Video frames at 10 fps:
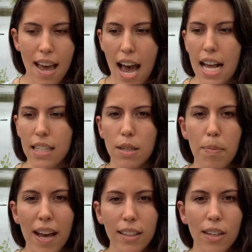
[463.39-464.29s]
and
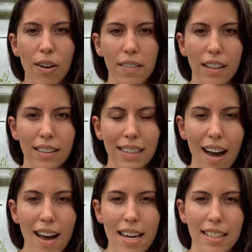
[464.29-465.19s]
depending on their
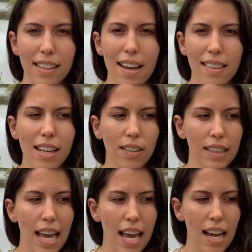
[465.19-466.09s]
size, they'll
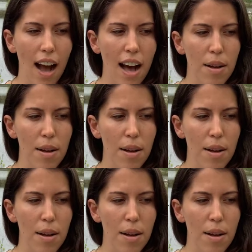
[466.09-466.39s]
lay